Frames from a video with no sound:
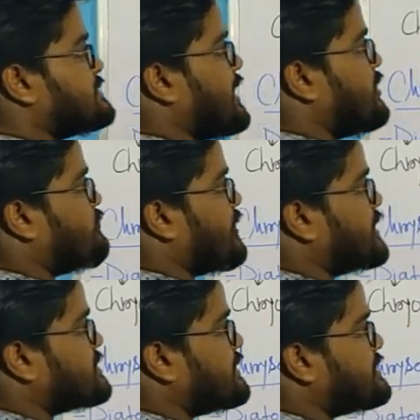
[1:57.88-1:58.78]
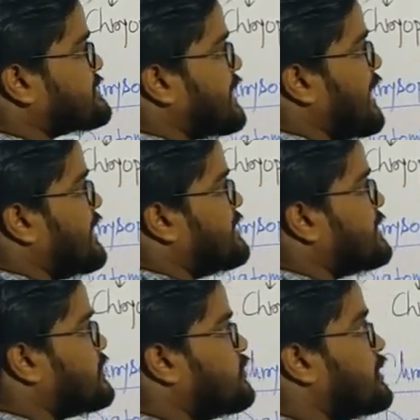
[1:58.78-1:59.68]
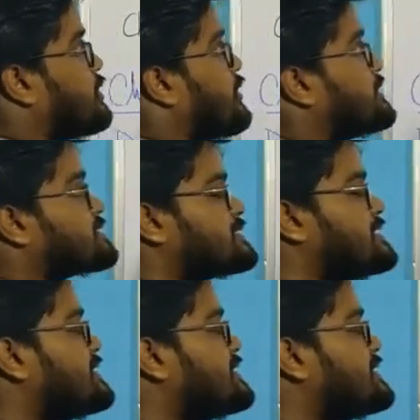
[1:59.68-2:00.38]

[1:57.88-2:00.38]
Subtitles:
DINOFLAGELATEs and the EUGLEUGLENOIDs.